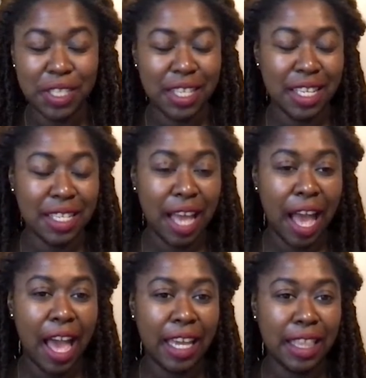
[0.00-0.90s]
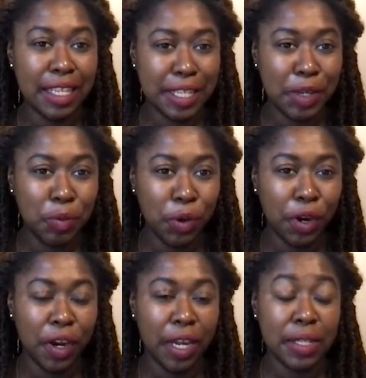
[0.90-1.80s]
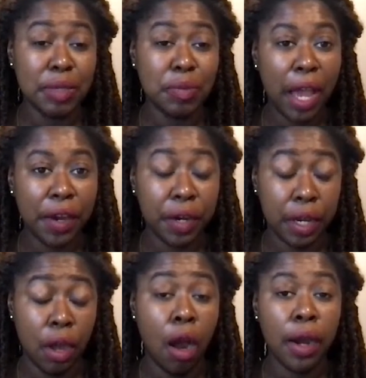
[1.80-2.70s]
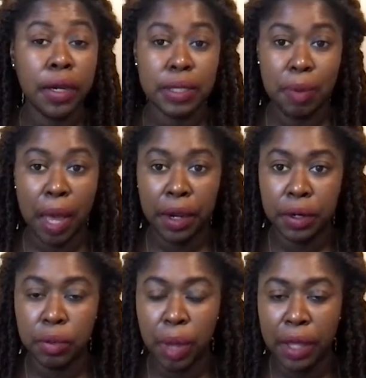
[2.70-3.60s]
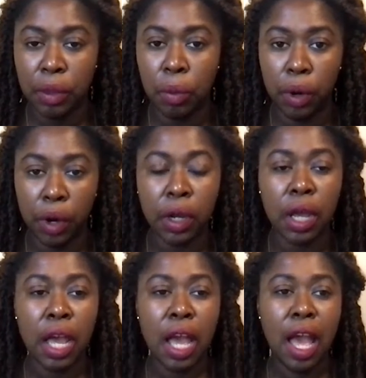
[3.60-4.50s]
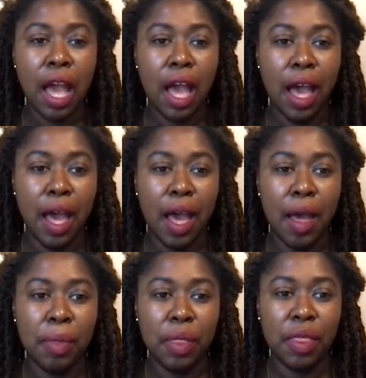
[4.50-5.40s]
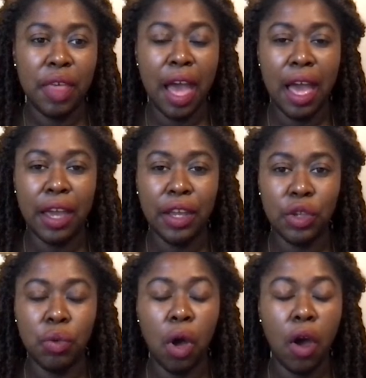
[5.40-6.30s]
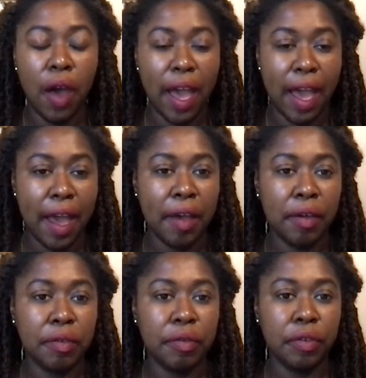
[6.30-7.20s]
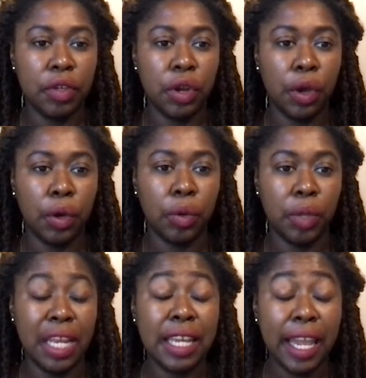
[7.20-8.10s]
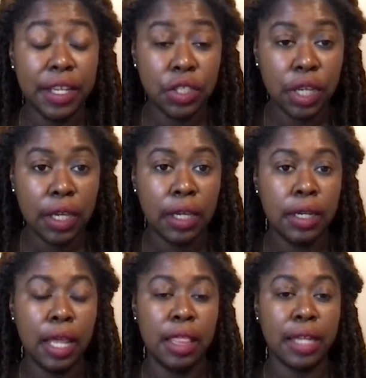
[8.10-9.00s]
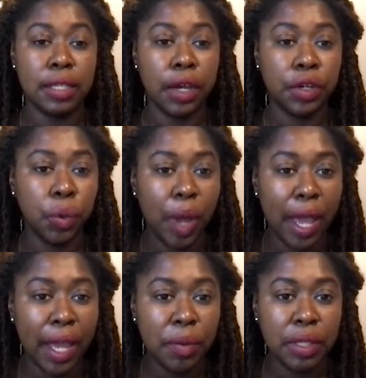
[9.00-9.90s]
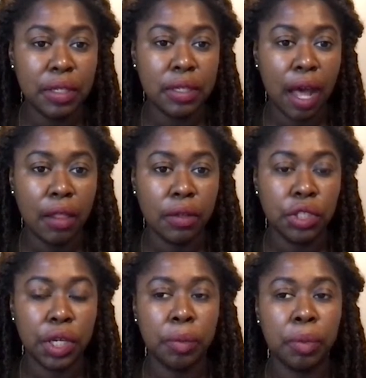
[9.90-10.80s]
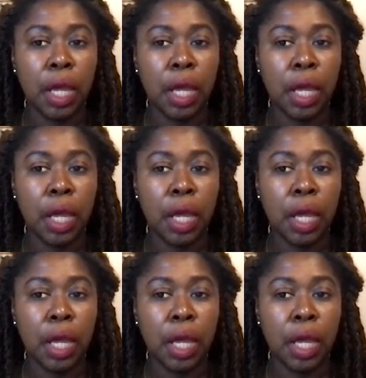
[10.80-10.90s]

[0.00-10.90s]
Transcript: just as I and the team were inspired and are inspired by the work that you all have, engaged in and that's underway with the scholarship.